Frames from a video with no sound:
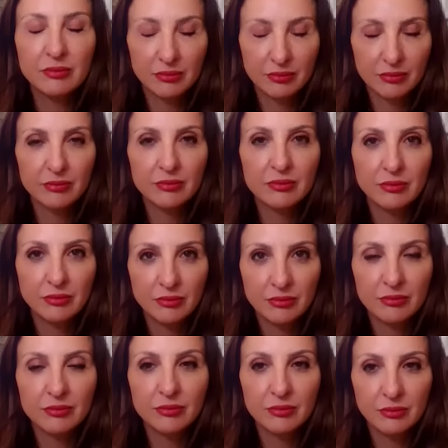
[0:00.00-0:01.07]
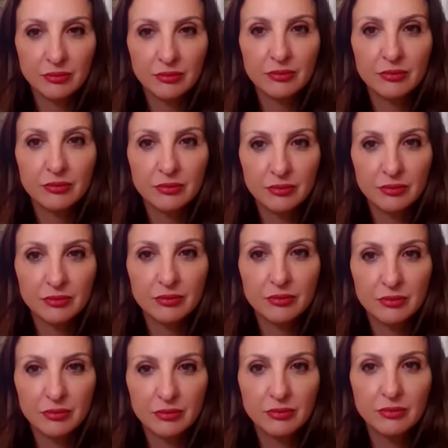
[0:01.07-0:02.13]

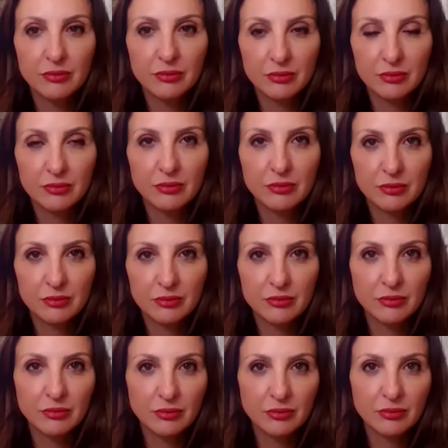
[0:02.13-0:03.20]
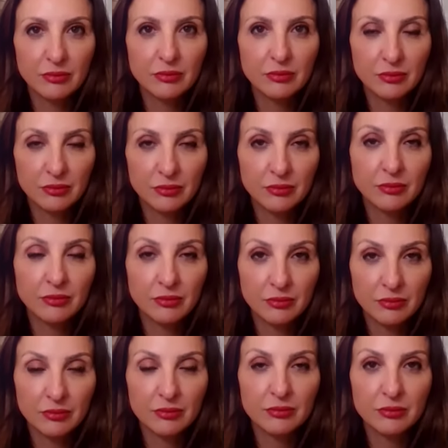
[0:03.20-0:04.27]

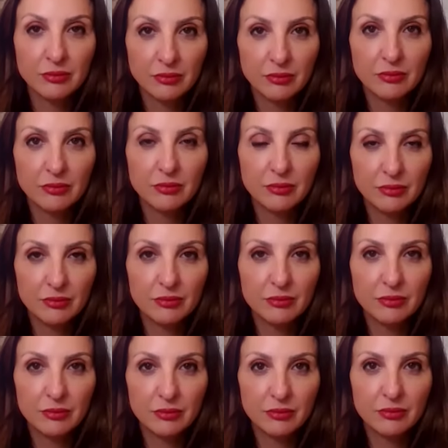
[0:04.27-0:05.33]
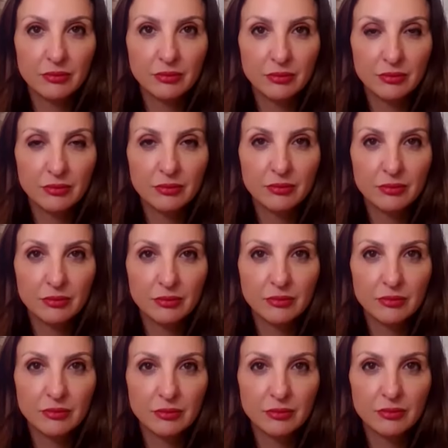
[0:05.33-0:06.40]

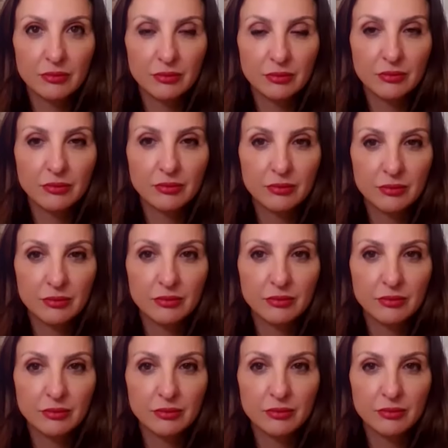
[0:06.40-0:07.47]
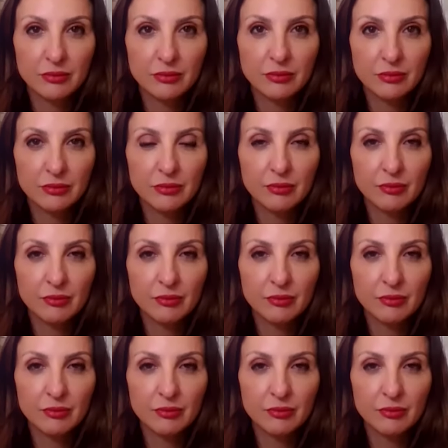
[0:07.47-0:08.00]
(not speaking)